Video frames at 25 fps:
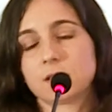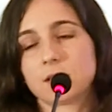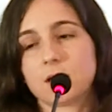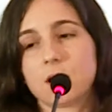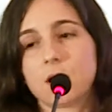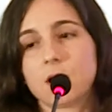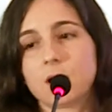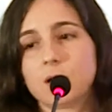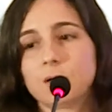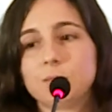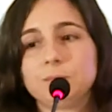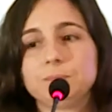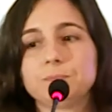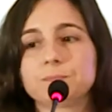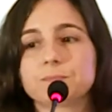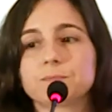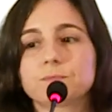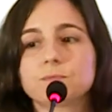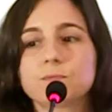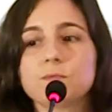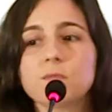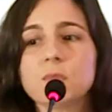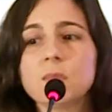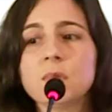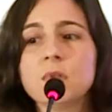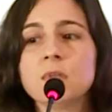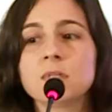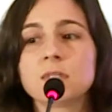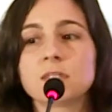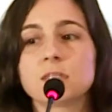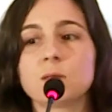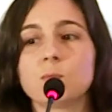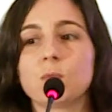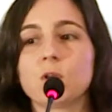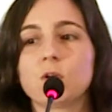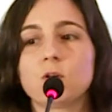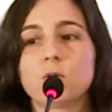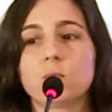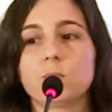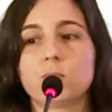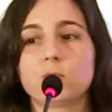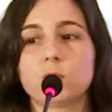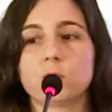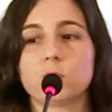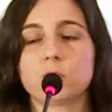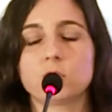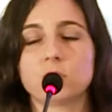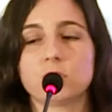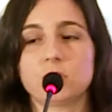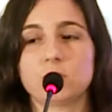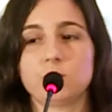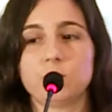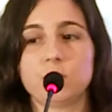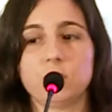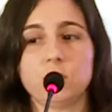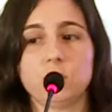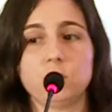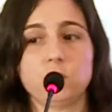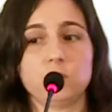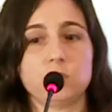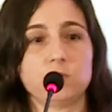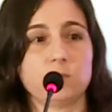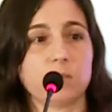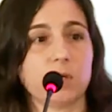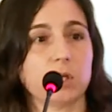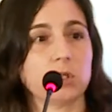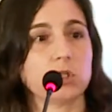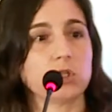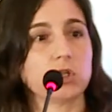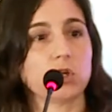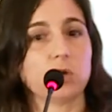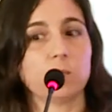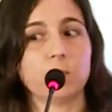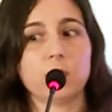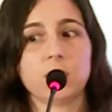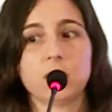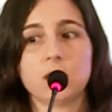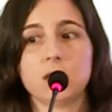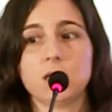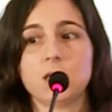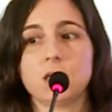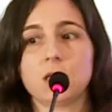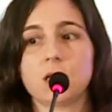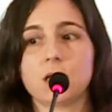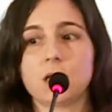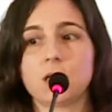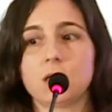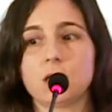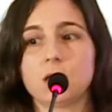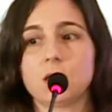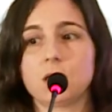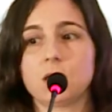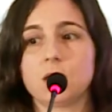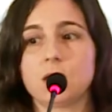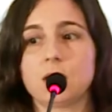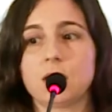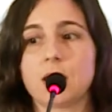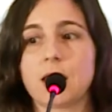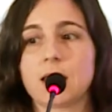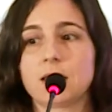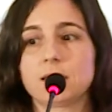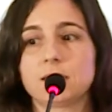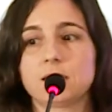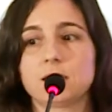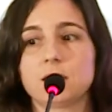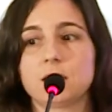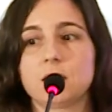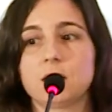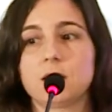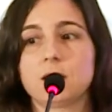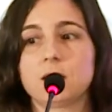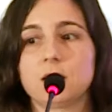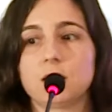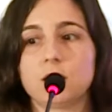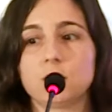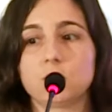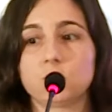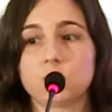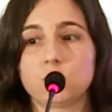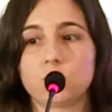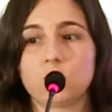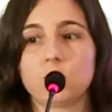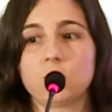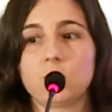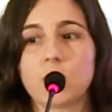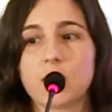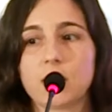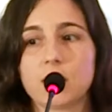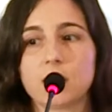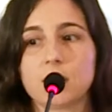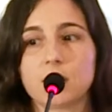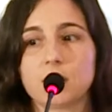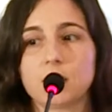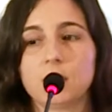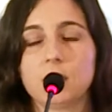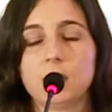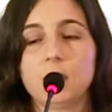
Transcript: are. A similar approach has been used by Germany in Hessen and the Naturreg.